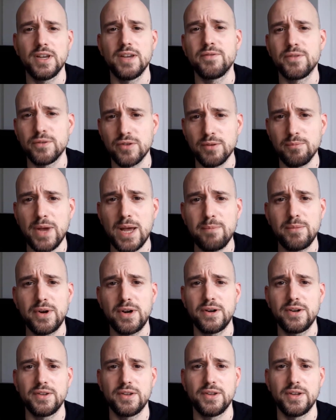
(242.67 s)
If you
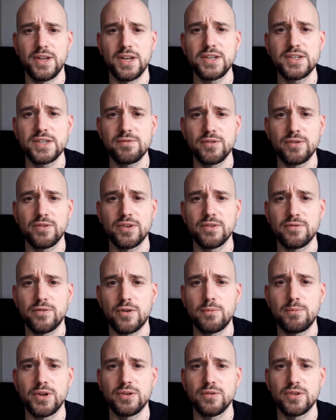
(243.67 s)
remember the interview with the
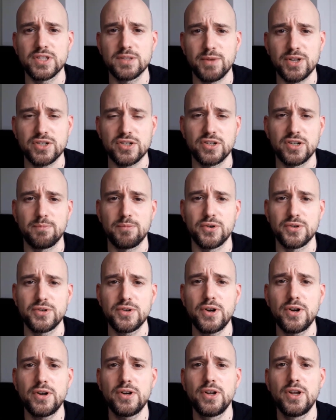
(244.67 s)
former UN Special
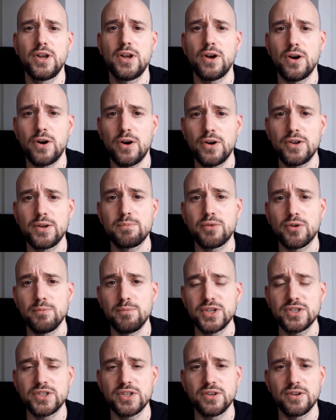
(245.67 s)
Rapporteur on the
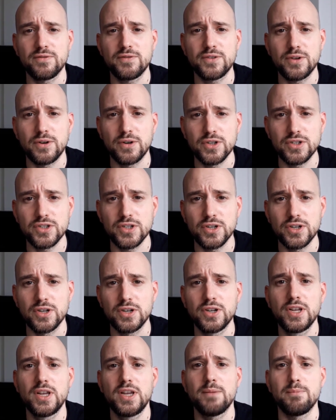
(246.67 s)
prohibition of
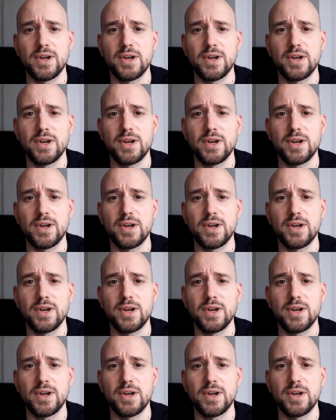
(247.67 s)
torture,